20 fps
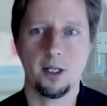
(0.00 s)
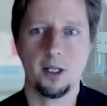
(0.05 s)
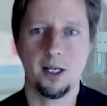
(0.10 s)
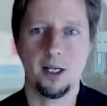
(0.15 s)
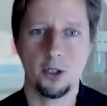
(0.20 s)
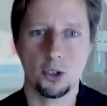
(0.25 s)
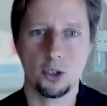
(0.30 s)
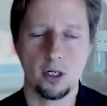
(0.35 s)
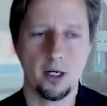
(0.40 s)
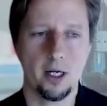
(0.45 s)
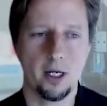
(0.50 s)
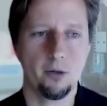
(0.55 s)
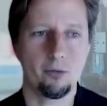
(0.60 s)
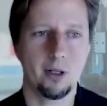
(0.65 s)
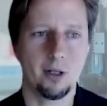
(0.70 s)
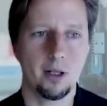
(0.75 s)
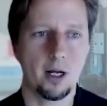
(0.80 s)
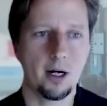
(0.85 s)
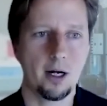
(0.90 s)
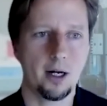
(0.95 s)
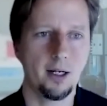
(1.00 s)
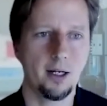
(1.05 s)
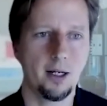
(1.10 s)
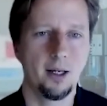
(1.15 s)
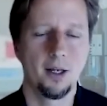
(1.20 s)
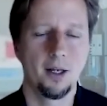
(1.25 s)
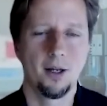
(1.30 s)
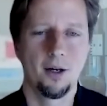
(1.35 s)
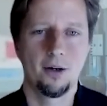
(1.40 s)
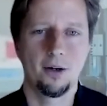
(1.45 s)
Asia and rely
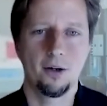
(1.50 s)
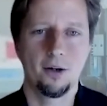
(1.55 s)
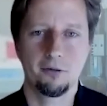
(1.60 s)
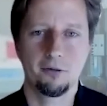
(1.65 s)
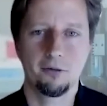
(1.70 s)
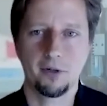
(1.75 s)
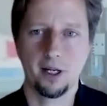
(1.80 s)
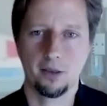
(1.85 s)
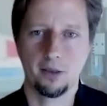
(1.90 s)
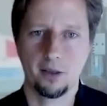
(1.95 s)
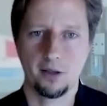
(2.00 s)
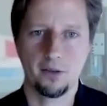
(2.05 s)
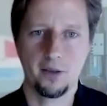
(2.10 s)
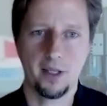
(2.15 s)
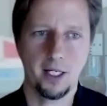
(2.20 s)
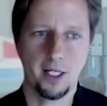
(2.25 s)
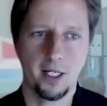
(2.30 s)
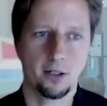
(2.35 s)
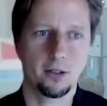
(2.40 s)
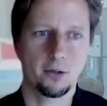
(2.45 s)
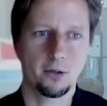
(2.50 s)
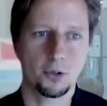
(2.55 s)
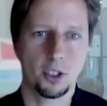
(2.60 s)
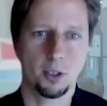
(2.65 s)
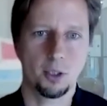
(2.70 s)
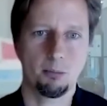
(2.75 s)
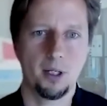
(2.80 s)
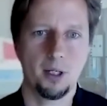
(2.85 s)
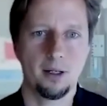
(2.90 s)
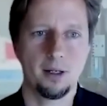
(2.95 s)
on the fact that they are
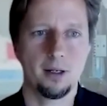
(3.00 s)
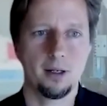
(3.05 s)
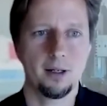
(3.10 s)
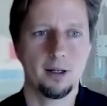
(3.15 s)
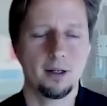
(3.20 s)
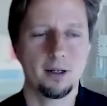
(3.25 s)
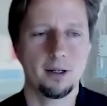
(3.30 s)
shipping